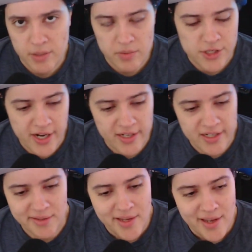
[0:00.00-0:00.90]
They're
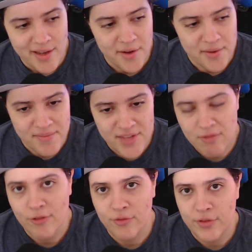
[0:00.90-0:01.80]
projecting. They
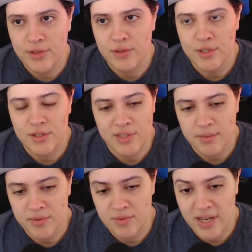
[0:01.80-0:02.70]
refuse to
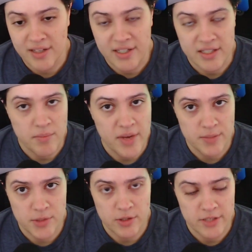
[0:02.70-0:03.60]
accept the reality that the
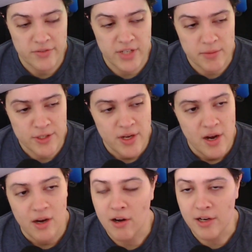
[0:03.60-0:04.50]
mass majority of gamers
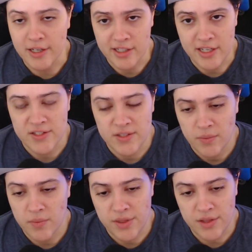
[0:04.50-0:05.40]
are against
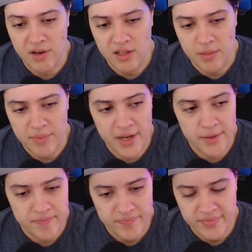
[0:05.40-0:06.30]
what they're all
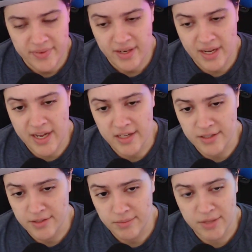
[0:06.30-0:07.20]
about.
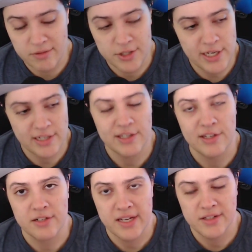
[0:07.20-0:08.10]
And we rejected
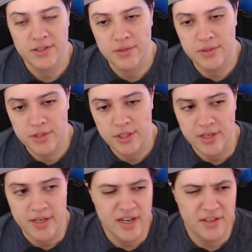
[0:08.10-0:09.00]
their cancel culture,
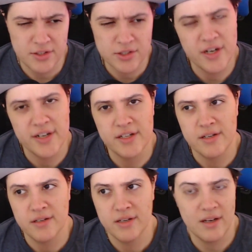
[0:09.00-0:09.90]
and now they're
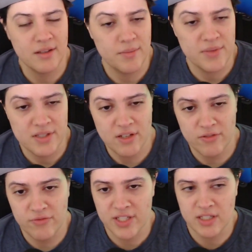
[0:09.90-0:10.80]
trying. They've been
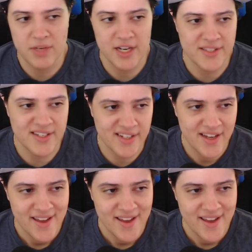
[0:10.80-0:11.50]
self-victimizing.